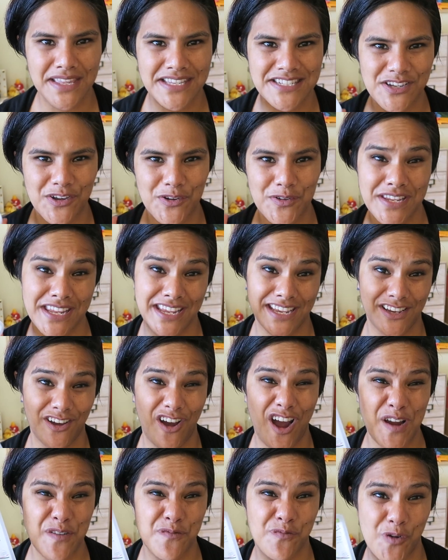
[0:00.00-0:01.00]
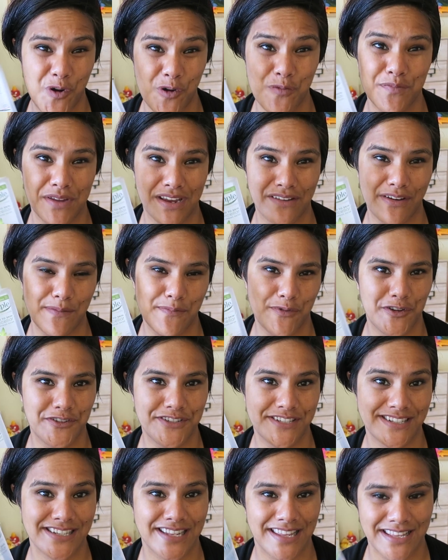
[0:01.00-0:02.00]
So yeah, I won't be
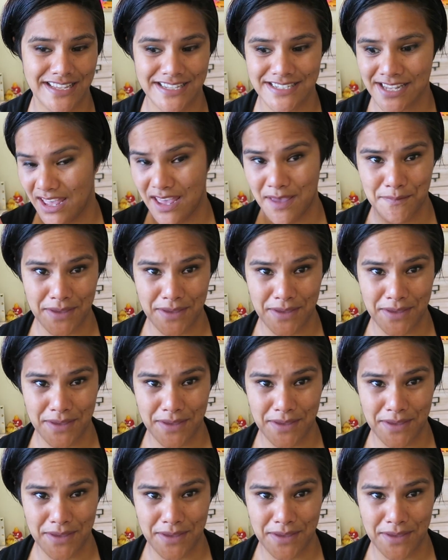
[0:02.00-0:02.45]
repurchasing this.